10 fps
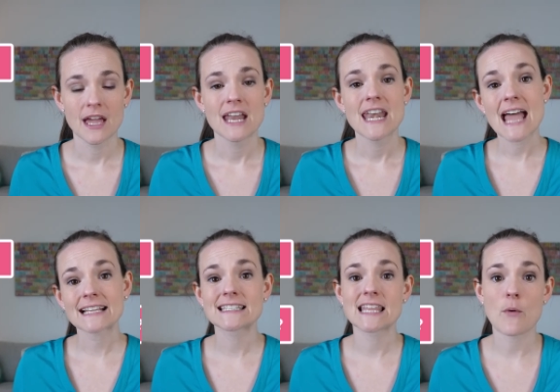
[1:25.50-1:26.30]

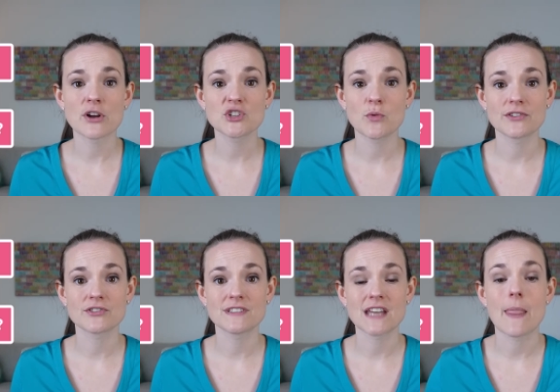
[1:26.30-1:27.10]
Next, they want to
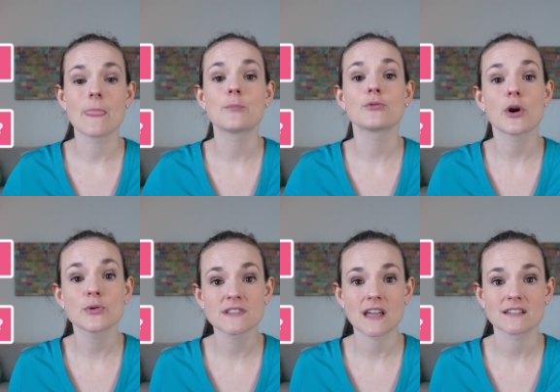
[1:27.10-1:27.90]
understand the
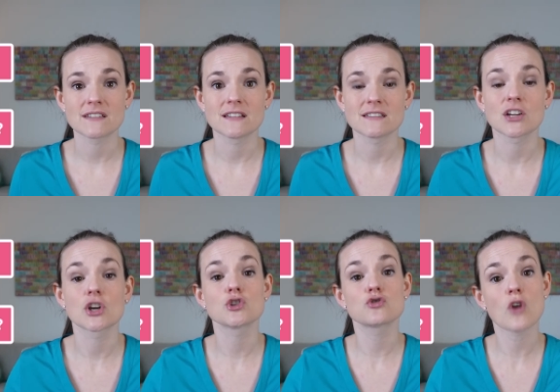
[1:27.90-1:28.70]
processes that
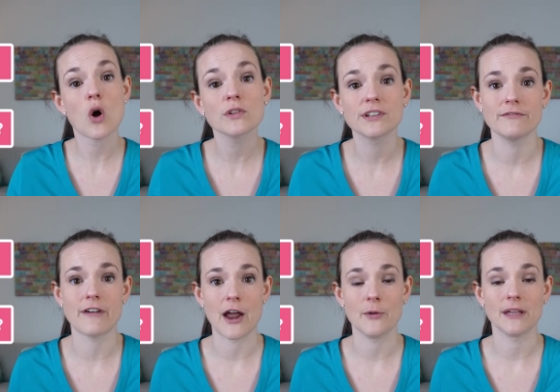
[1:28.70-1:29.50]
control an
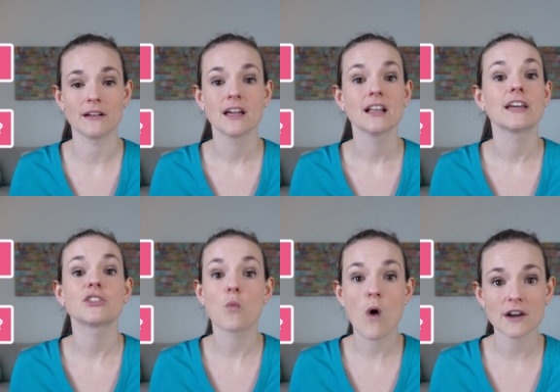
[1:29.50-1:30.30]
environment, like
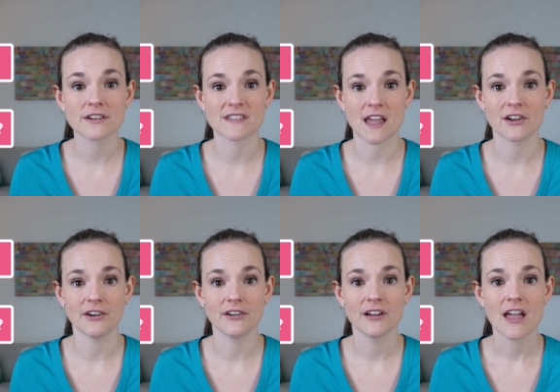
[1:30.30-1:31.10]
the water cycle.